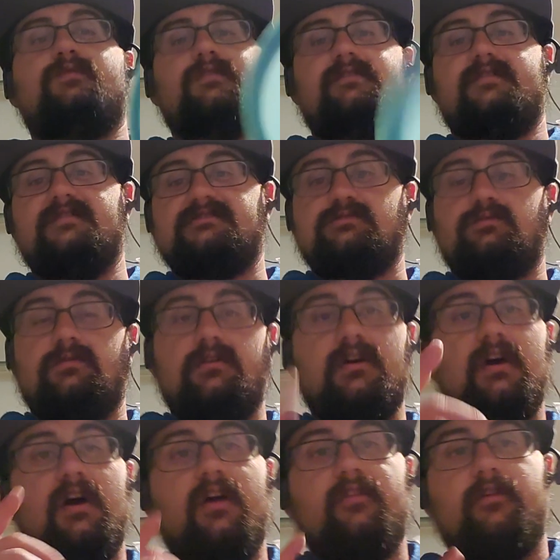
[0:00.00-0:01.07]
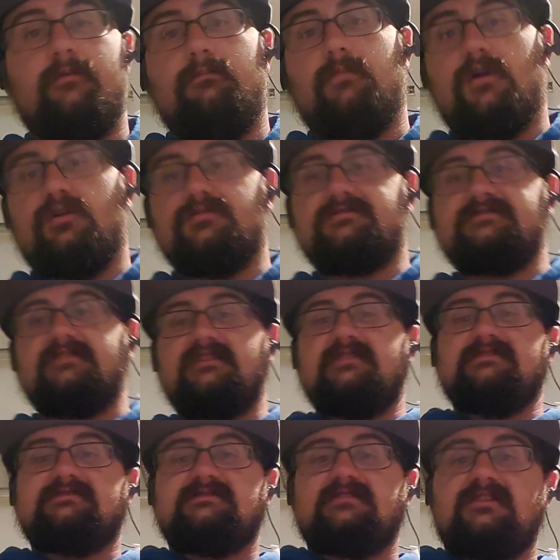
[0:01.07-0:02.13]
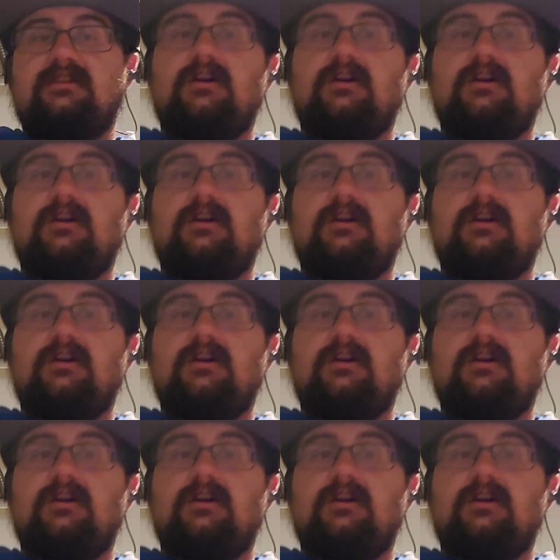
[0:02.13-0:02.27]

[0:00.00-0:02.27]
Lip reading: with this one. The Malta is